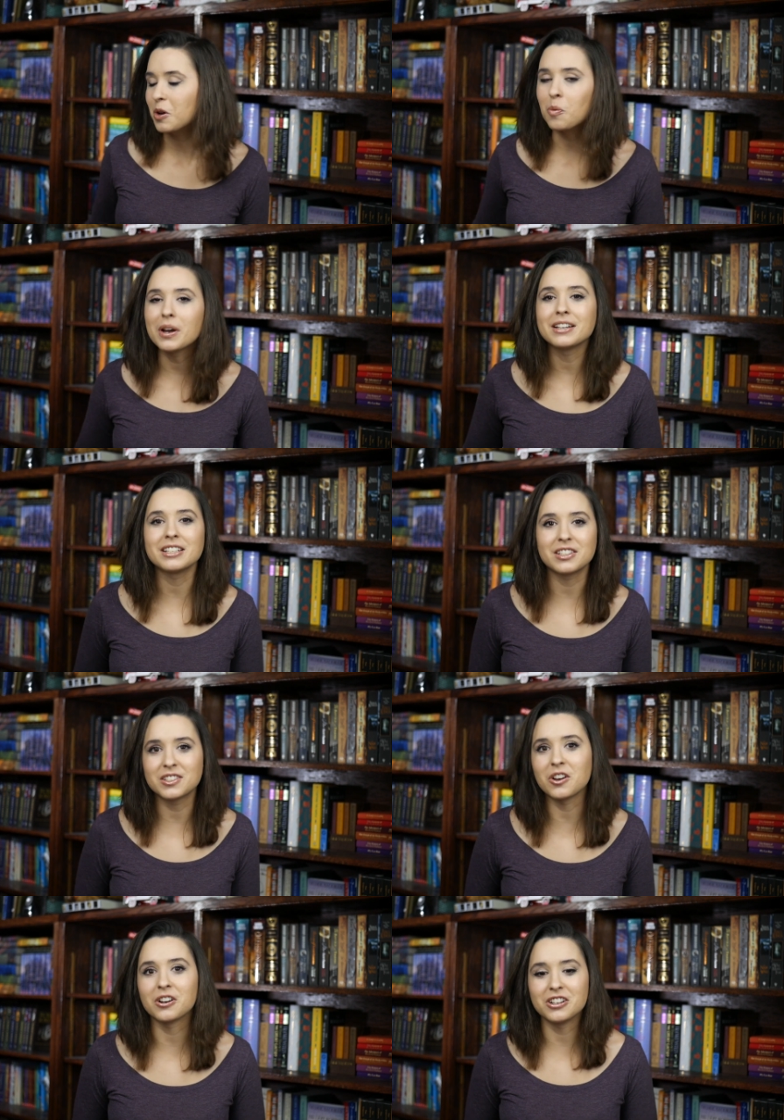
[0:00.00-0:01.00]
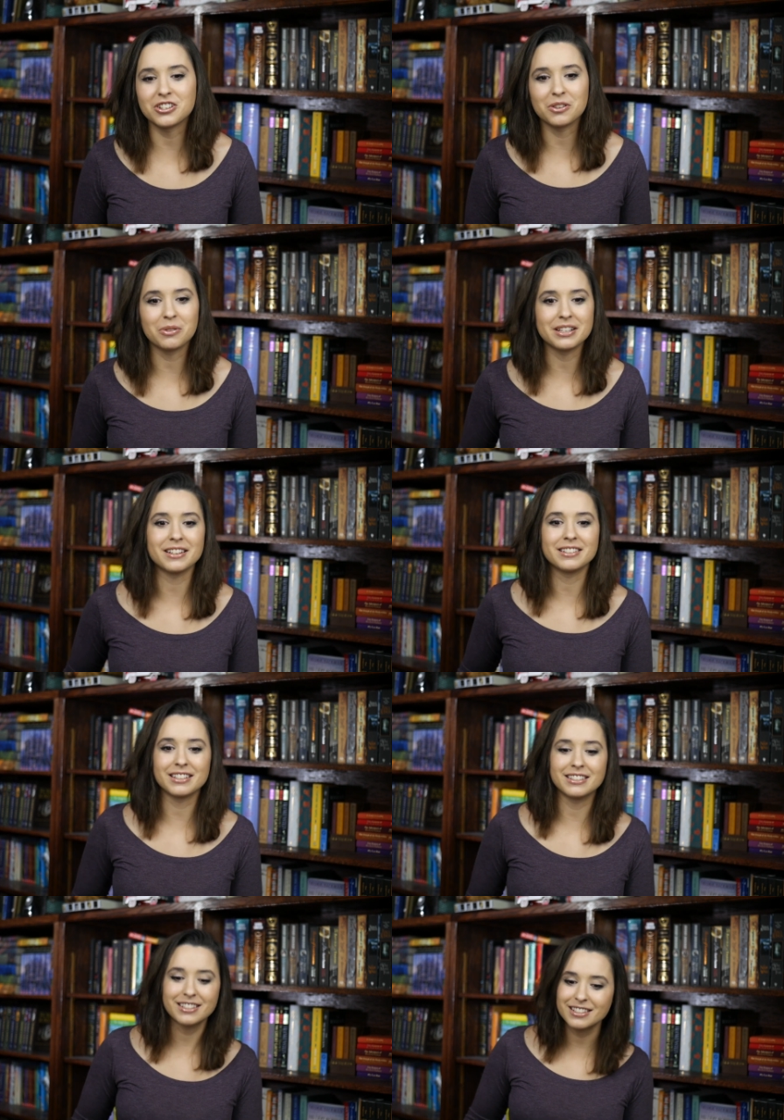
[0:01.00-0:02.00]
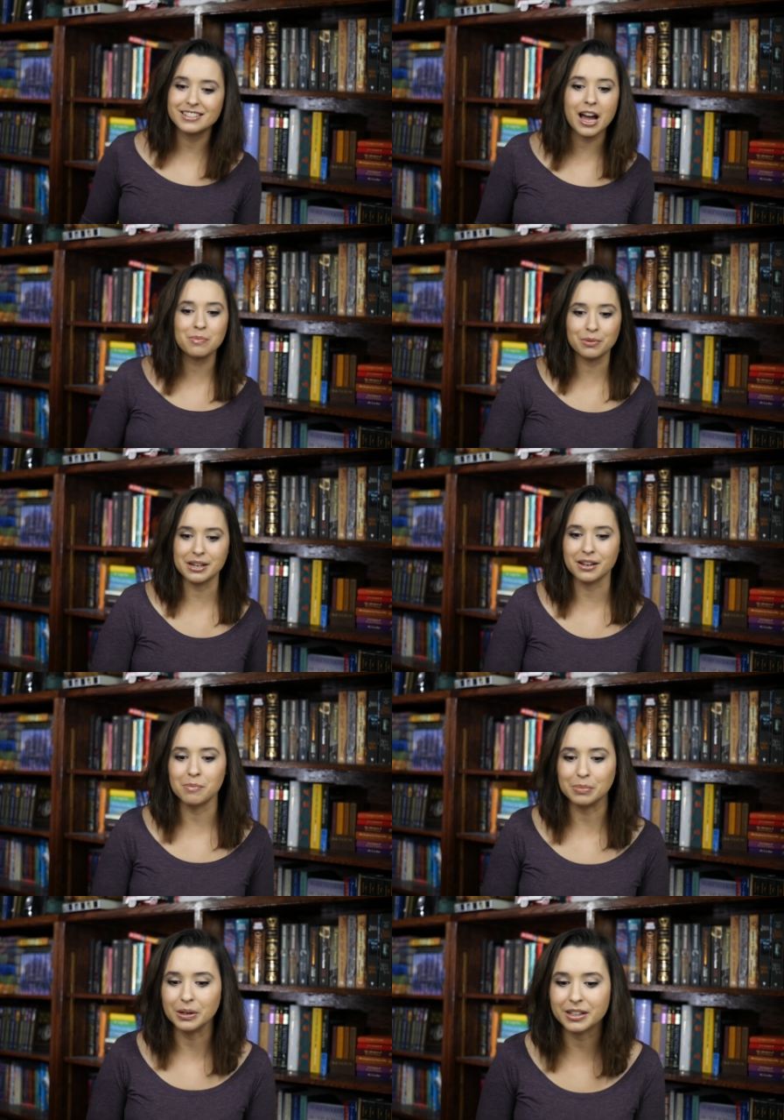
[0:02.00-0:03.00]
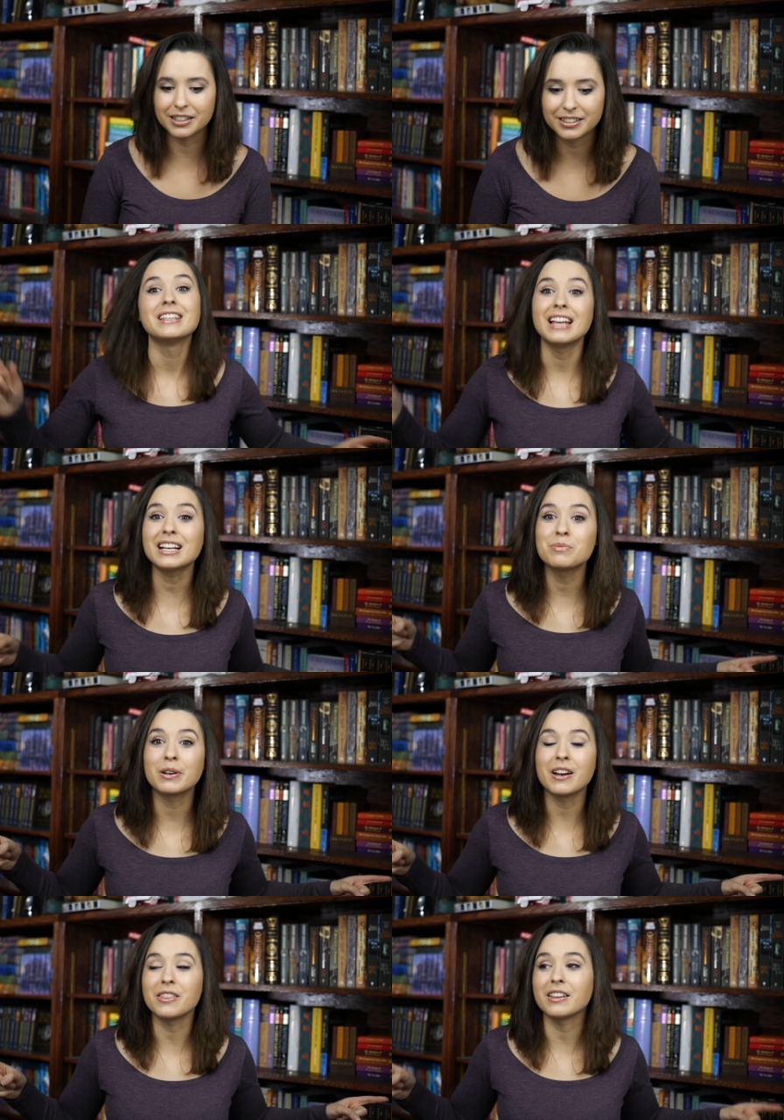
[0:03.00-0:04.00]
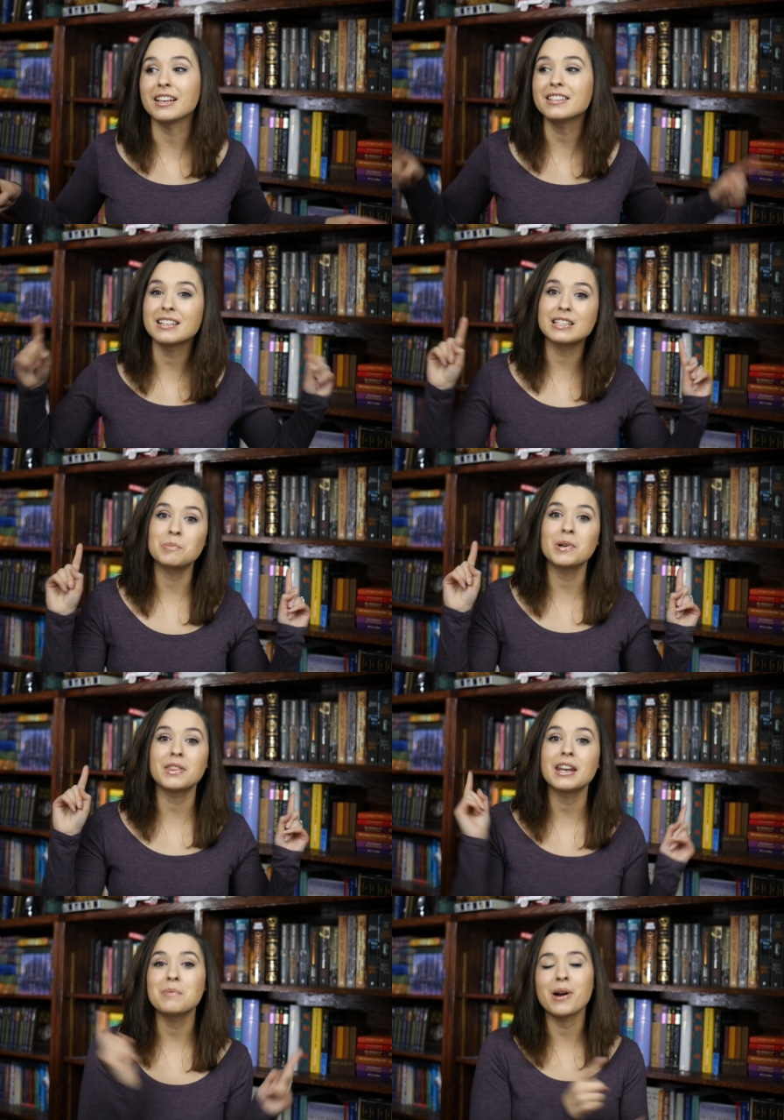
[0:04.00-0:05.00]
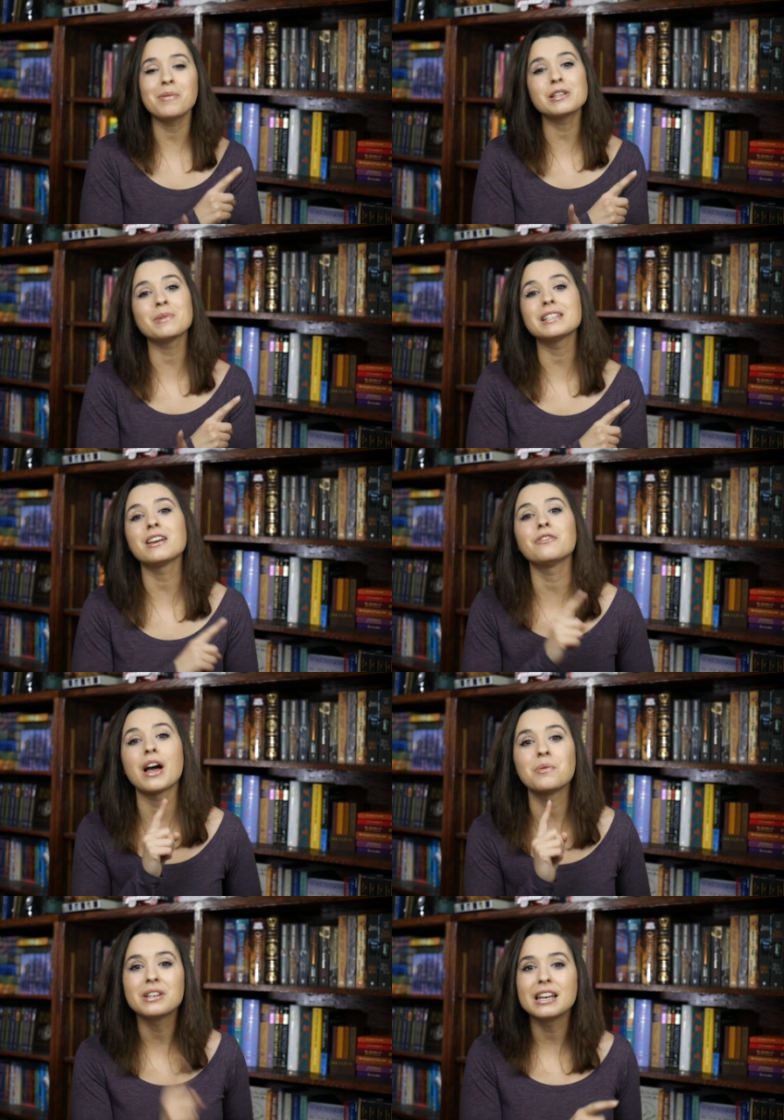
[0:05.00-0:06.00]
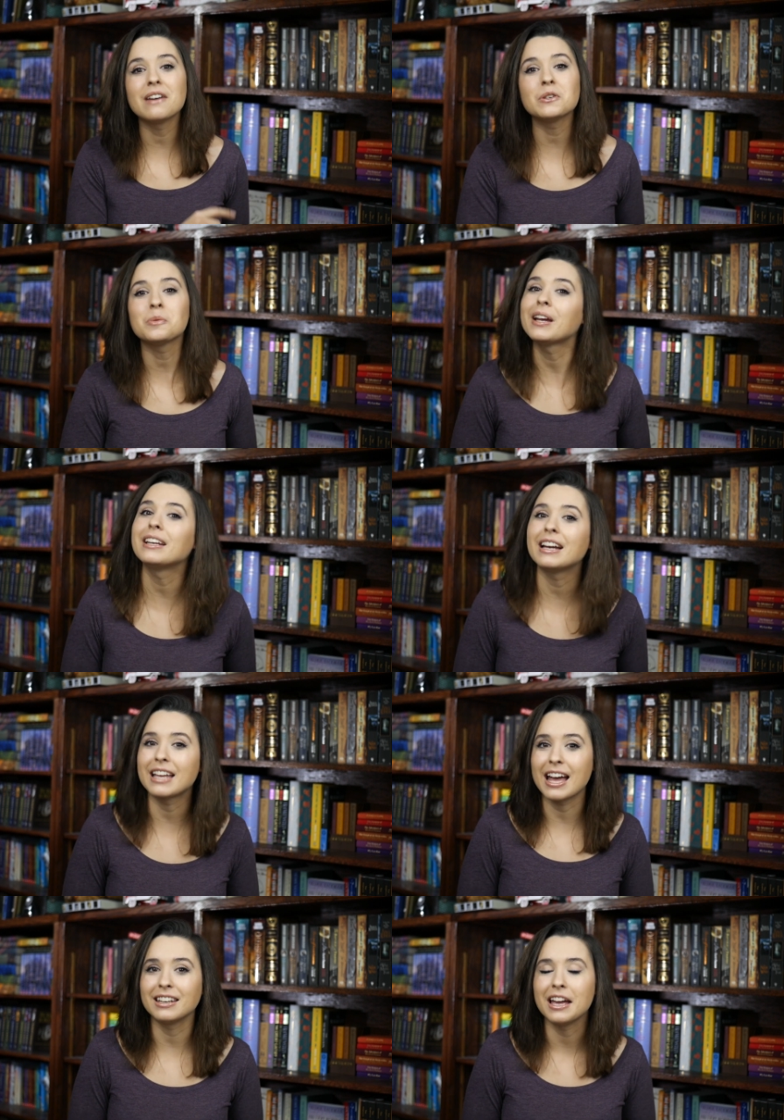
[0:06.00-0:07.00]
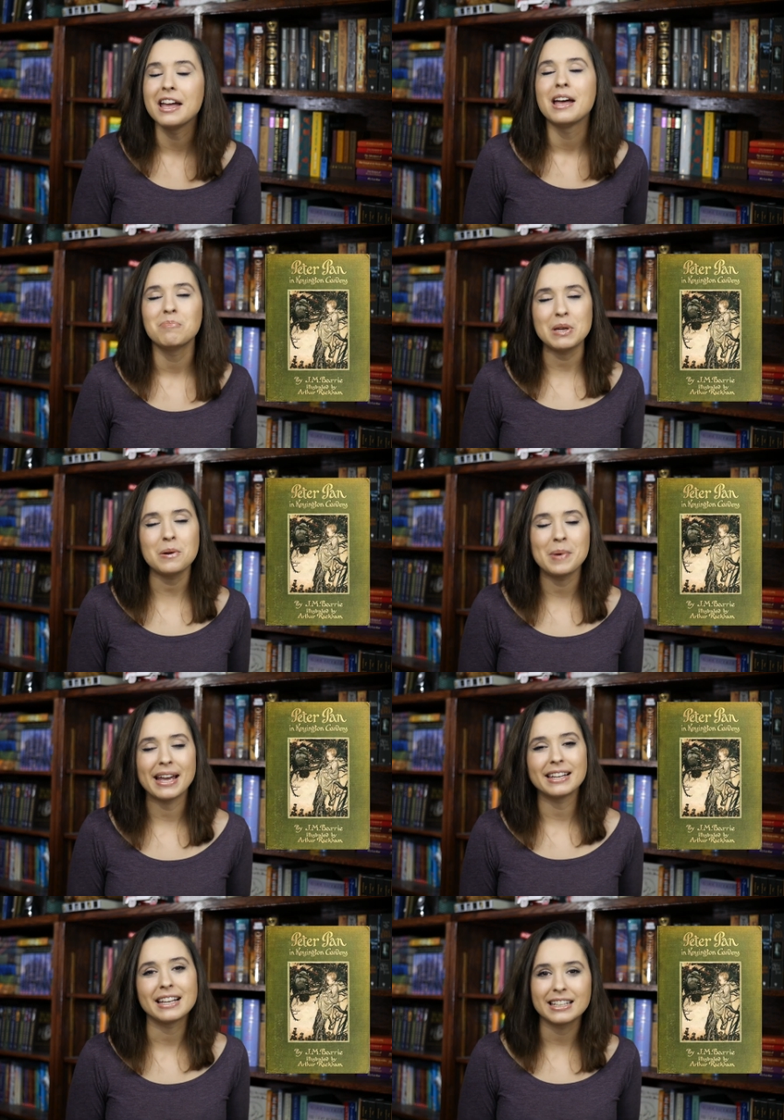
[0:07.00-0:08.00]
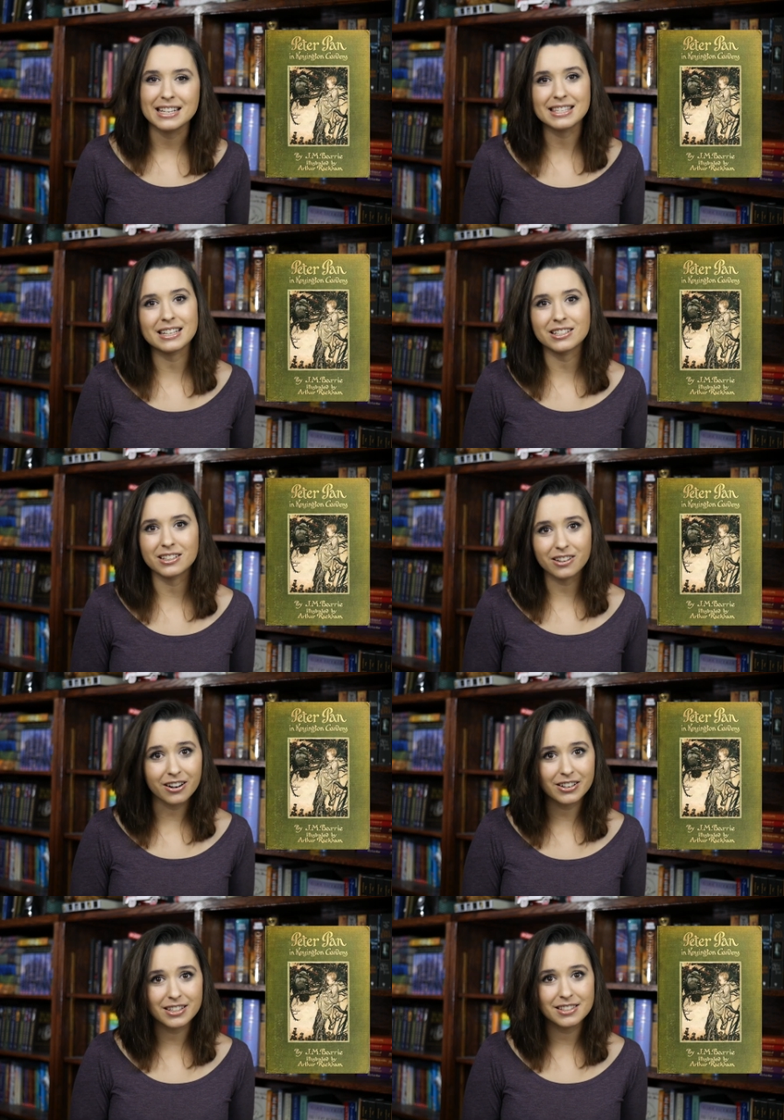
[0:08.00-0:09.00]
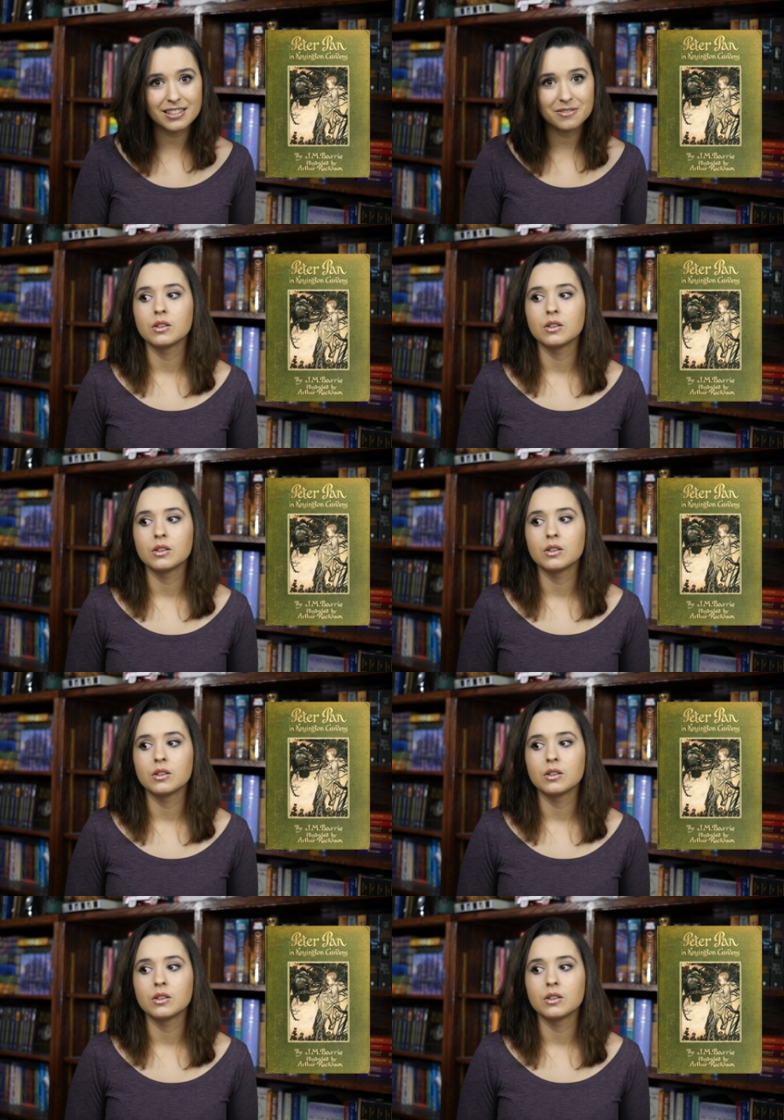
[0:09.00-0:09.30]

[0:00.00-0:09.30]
What a discouraging reason to stop reading a book. Next book on the list is a book that I promised myself I would never read again, Peter Pan in Kensington Gardens.